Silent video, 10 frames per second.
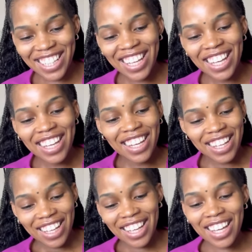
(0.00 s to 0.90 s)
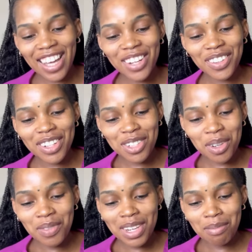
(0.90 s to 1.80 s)
I can't wait to
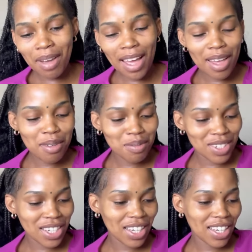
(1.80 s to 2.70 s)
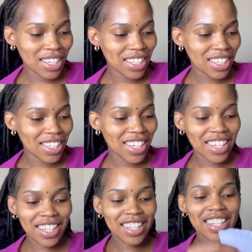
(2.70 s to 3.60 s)
meet my MJ.
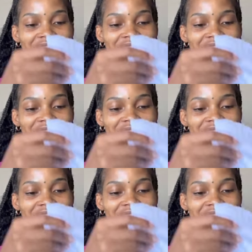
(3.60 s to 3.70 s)
Like,